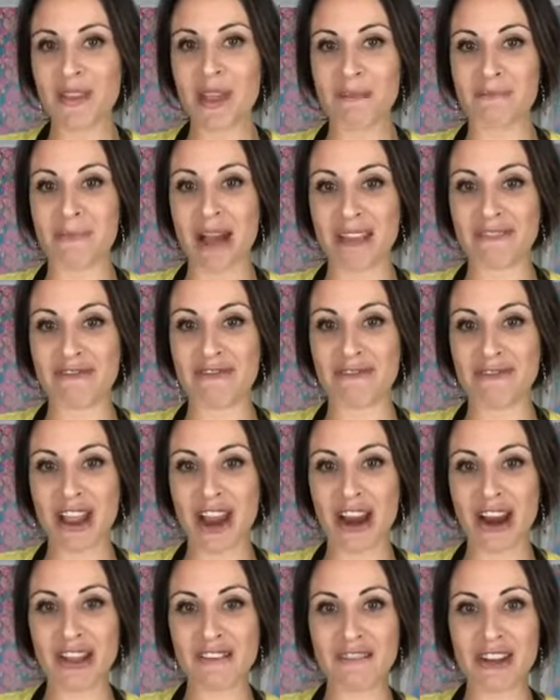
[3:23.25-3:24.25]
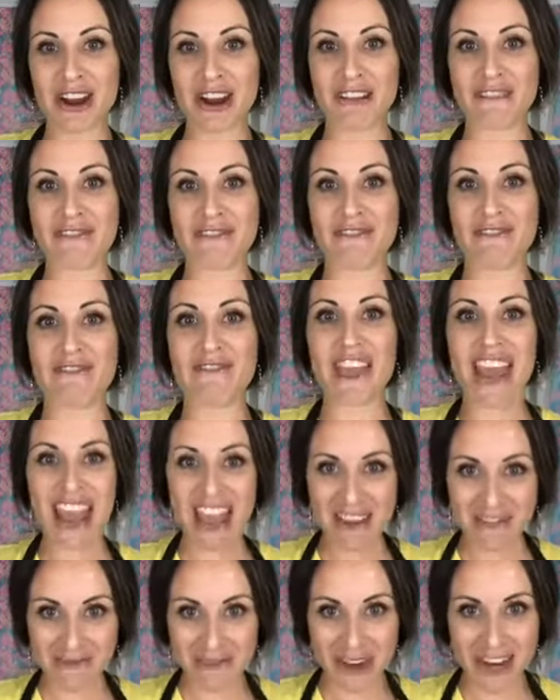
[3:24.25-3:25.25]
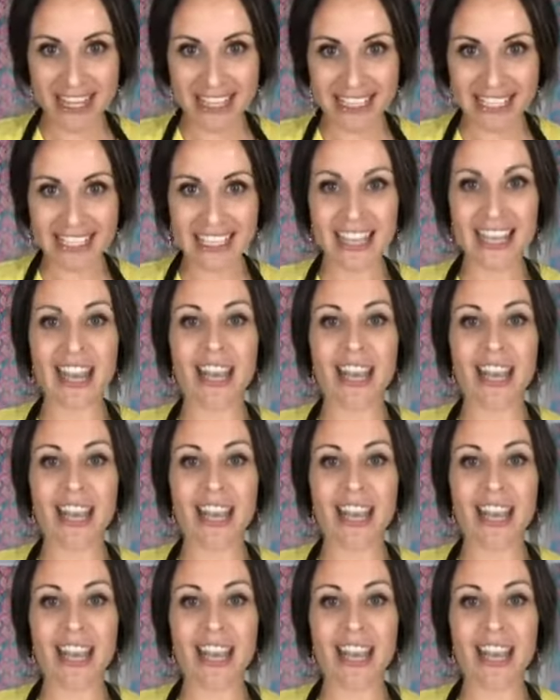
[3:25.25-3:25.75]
My very, very favorite,